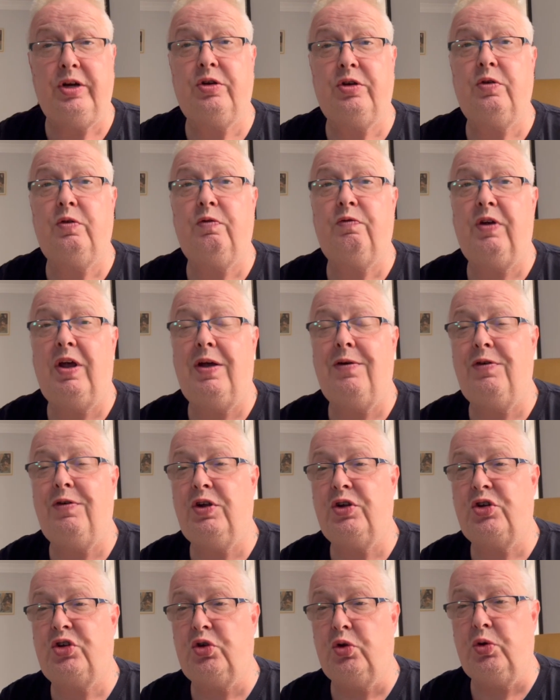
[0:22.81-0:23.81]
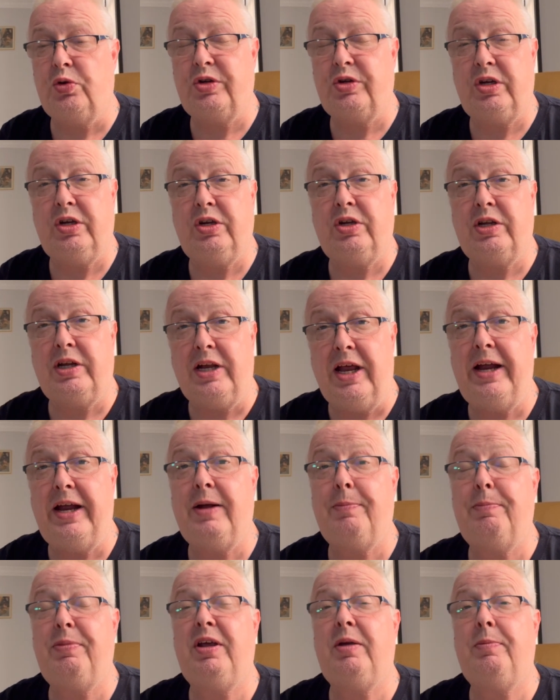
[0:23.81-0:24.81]
to various sources
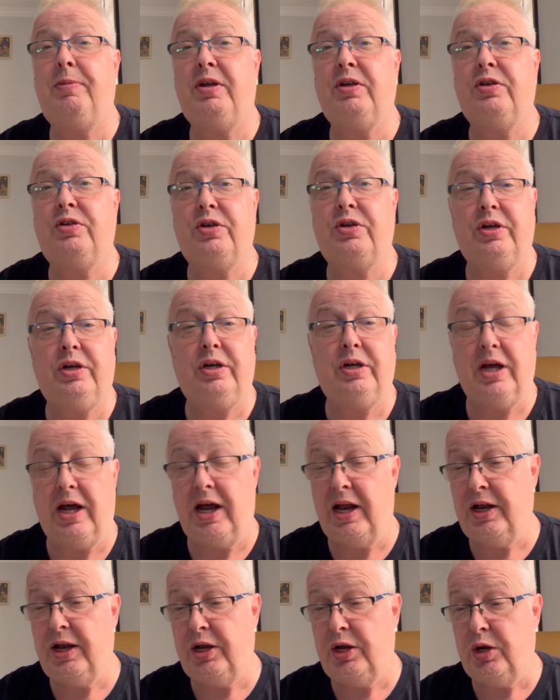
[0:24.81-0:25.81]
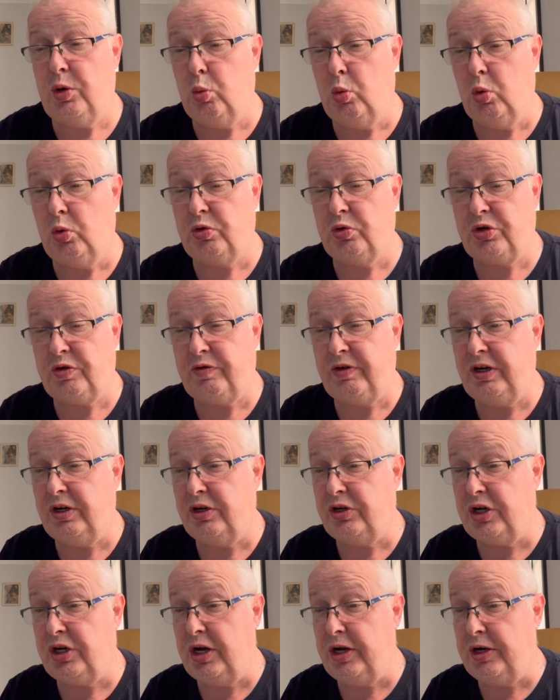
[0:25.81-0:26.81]
like BBC and the Wall Street
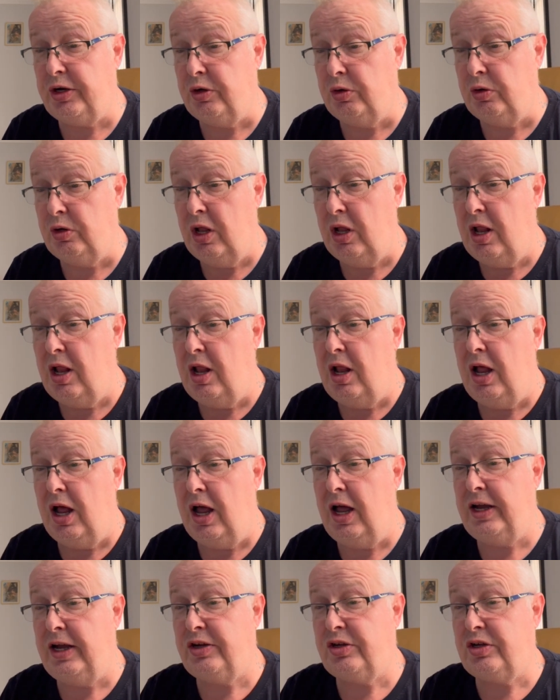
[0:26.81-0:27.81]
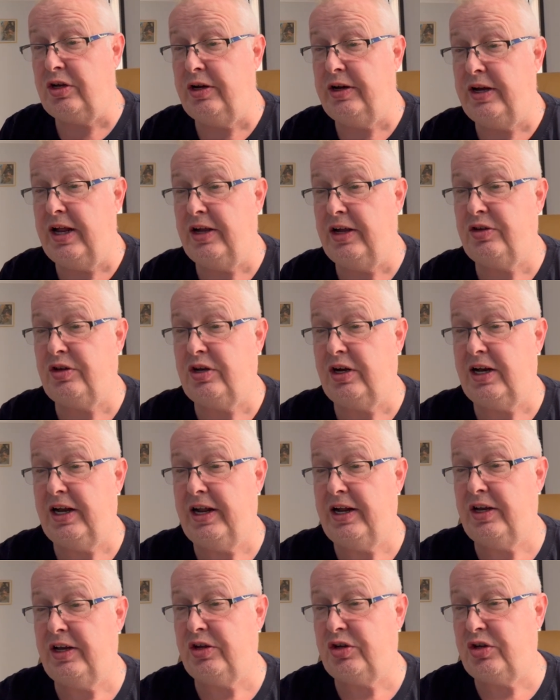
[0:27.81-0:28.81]
Journal, Iceland has
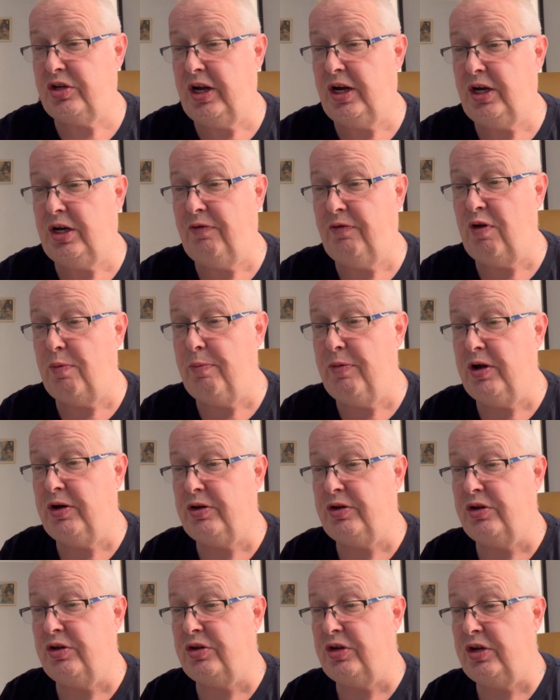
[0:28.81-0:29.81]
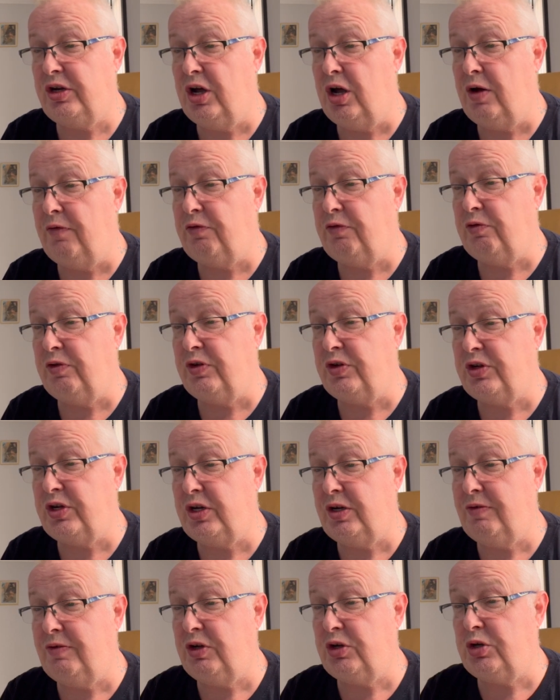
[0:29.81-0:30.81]
declared a state of emergency after a
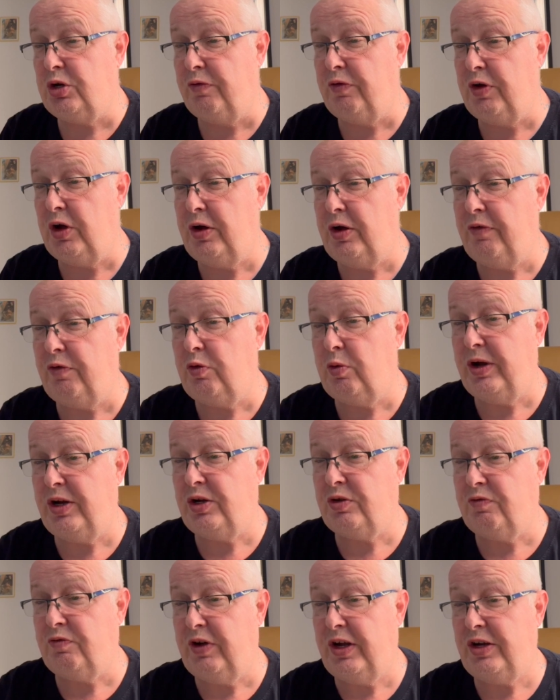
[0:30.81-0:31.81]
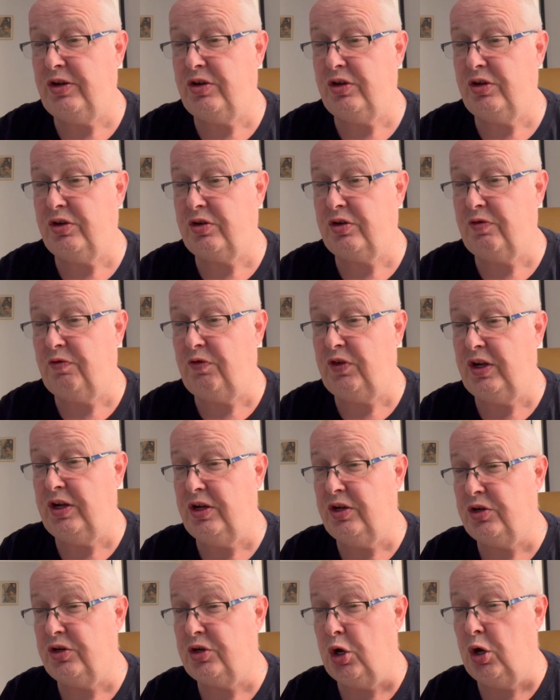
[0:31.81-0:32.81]
series of earthquakes raises
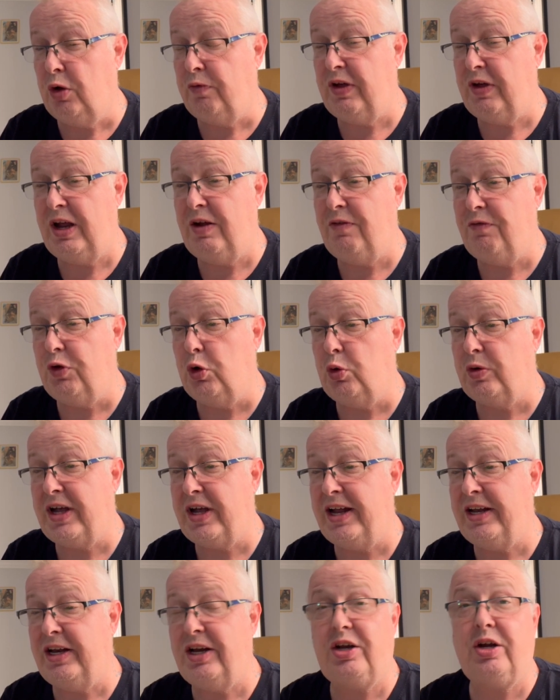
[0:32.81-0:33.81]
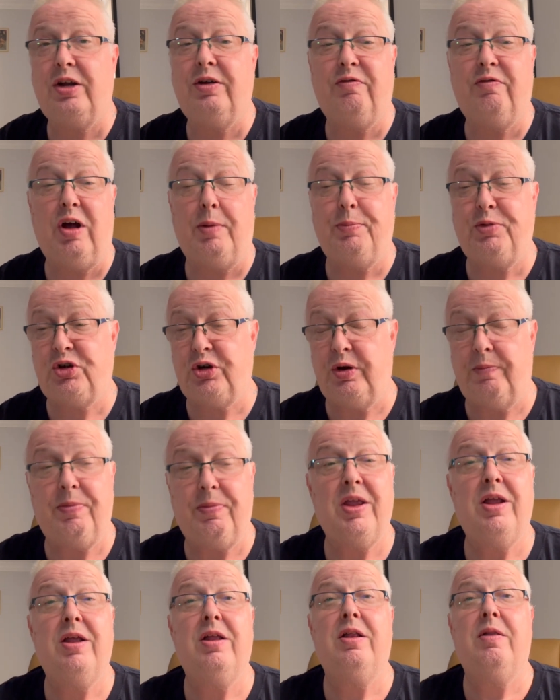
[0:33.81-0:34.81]
fears of a volcanic eruption.
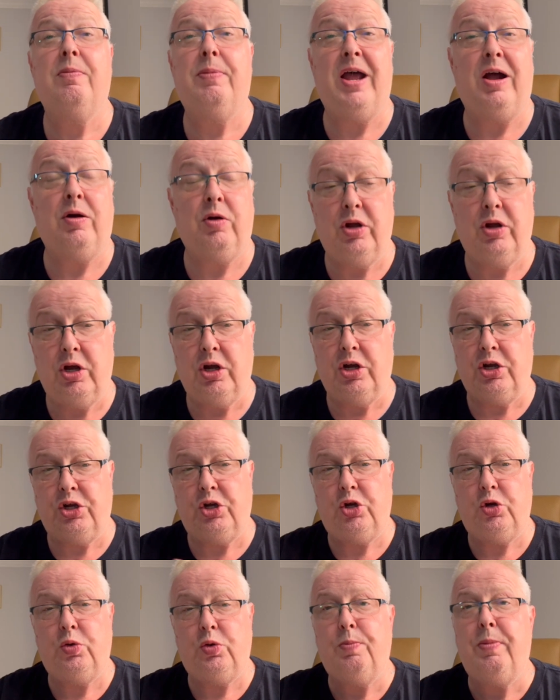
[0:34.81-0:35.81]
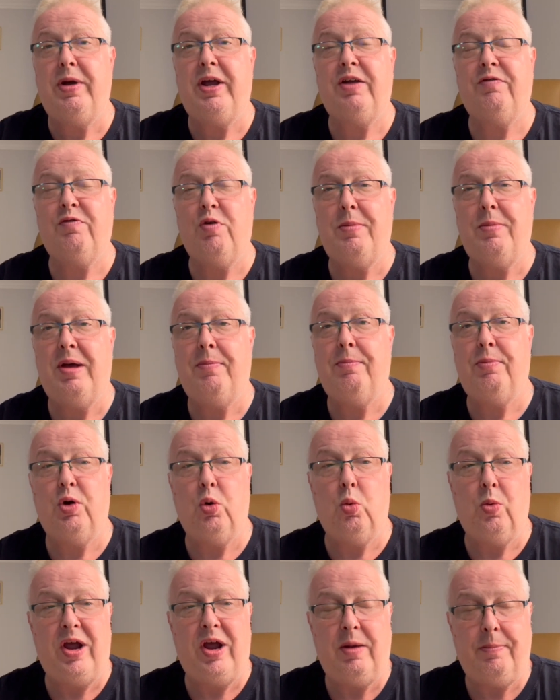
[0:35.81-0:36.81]
Now, you may remember
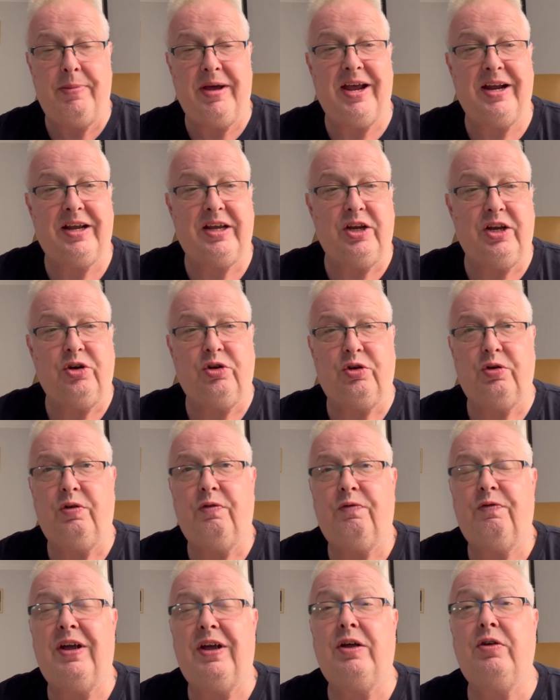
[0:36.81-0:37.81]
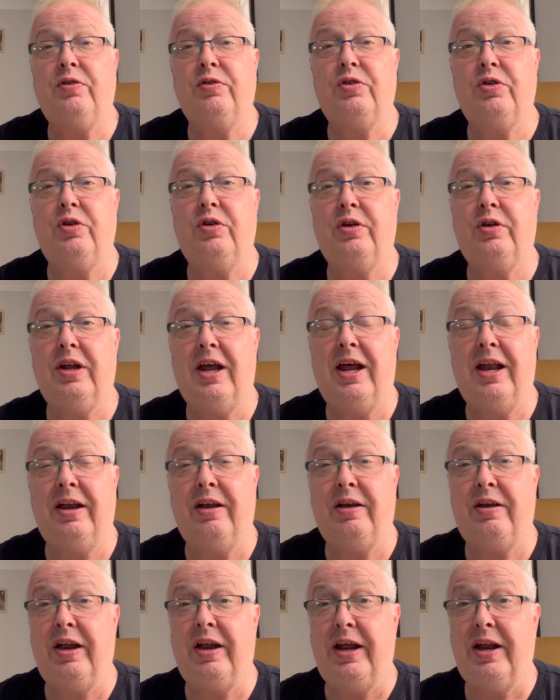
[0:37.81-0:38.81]
way back in
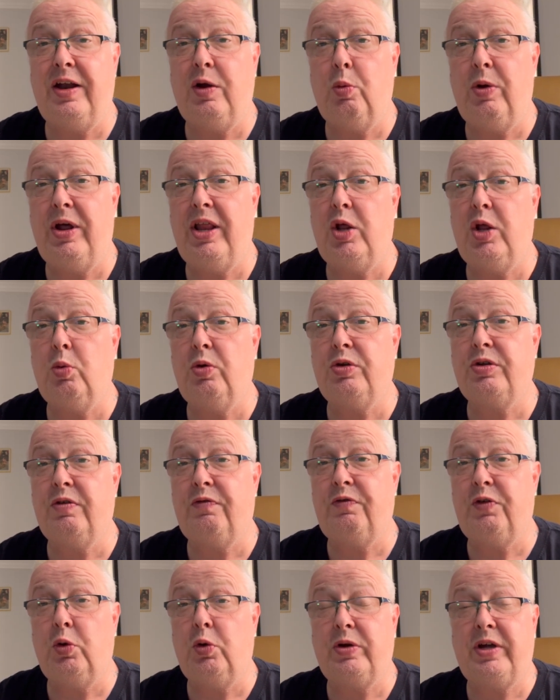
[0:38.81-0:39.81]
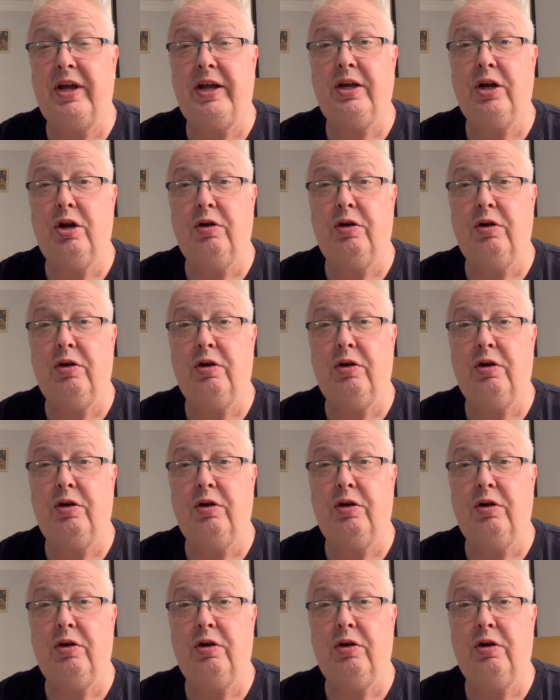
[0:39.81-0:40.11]
2010 where there was a volcano